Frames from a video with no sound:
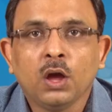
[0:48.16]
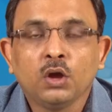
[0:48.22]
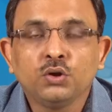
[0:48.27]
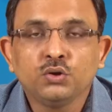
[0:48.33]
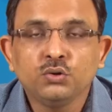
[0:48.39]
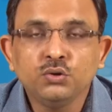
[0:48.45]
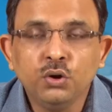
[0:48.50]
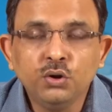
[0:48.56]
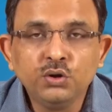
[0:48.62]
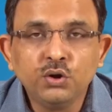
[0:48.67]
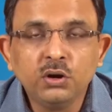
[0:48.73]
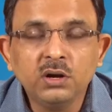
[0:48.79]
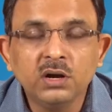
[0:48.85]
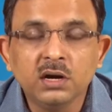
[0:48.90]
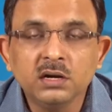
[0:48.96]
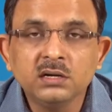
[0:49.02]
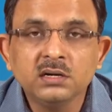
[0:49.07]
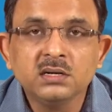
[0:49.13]
You know, your
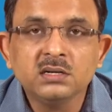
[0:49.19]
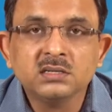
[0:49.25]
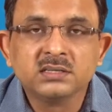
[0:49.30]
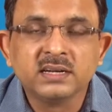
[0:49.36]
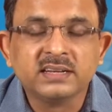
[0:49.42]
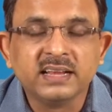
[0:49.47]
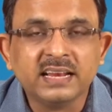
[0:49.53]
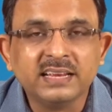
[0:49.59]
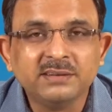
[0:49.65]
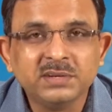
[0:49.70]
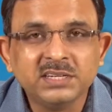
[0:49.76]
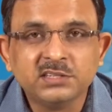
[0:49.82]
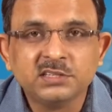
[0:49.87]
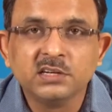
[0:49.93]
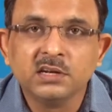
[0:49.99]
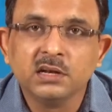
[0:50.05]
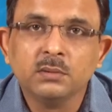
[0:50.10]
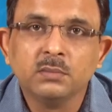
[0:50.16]
learners at
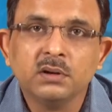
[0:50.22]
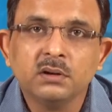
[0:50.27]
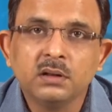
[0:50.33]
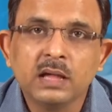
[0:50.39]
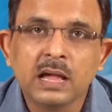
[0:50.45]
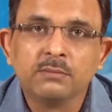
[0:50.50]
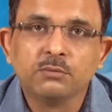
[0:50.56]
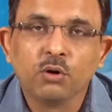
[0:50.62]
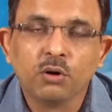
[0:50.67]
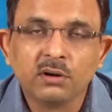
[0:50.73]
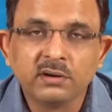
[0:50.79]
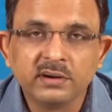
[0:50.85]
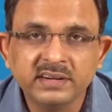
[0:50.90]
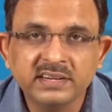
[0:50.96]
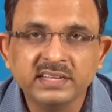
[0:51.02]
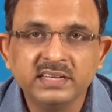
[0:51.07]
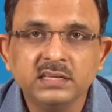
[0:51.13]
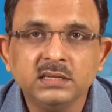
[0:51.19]
elementary level have
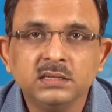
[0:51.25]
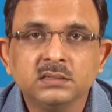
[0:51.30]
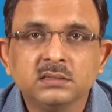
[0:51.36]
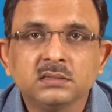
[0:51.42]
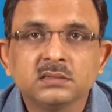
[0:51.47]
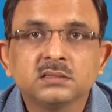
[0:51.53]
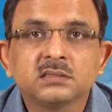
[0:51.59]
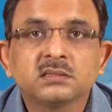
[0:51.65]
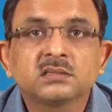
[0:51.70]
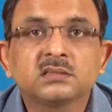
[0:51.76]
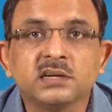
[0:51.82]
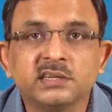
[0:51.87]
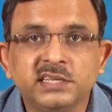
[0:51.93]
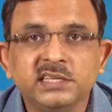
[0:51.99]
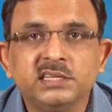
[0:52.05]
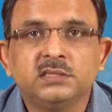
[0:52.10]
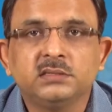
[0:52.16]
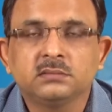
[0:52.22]
already
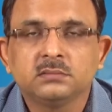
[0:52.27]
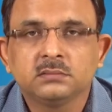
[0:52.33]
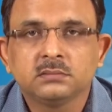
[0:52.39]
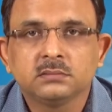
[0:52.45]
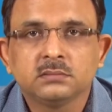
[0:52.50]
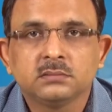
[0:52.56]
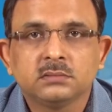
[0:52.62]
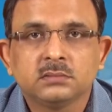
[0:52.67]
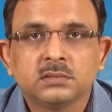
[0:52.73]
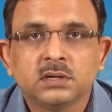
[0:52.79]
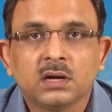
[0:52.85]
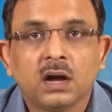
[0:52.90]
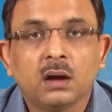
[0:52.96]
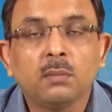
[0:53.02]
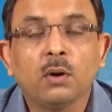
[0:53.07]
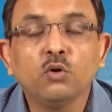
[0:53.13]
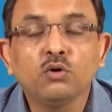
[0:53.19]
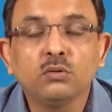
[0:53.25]
studied
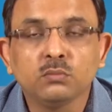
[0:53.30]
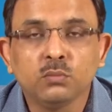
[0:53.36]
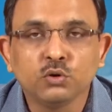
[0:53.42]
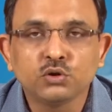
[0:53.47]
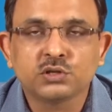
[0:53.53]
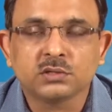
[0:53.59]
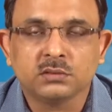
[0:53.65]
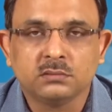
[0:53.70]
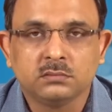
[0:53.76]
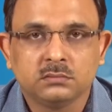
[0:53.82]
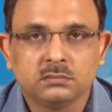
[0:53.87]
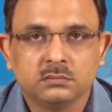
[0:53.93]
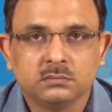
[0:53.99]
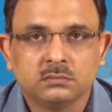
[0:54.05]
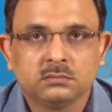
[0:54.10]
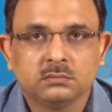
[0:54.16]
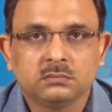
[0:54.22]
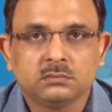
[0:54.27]
about motion.
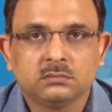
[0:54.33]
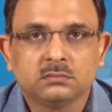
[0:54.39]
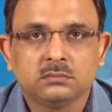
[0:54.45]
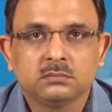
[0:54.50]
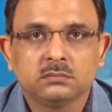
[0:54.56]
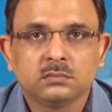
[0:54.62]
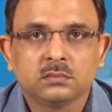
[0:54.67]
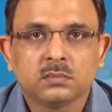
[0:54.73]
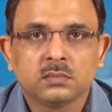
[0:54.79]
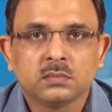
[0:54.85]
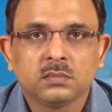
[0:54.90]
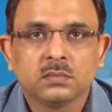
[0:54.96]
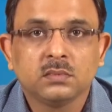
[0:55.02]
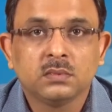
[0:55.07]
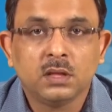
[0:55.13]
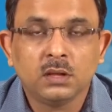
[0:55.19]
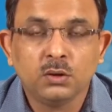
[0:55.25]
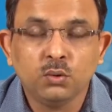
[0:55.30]

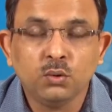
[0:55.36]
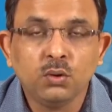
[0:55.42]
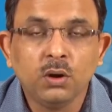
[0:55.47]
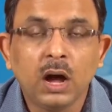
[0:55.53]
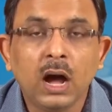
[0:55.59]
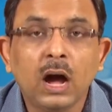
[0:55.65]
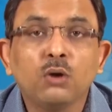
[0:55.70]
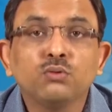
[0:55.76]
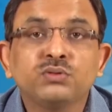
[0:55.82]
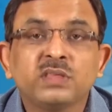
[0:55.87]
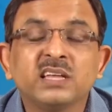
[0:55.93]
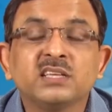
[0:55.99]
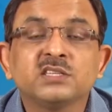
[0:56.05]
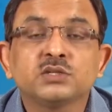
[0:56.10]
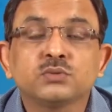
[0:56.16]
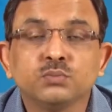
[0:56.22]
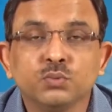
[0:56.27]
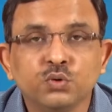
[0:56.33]
They know how
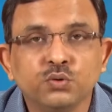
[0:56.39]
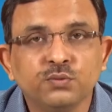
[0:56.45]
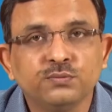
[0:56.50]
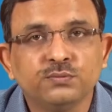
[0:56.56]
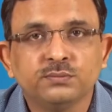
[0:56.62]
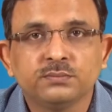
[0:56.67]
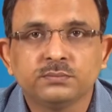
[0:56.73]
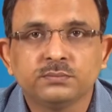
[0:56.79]
things move.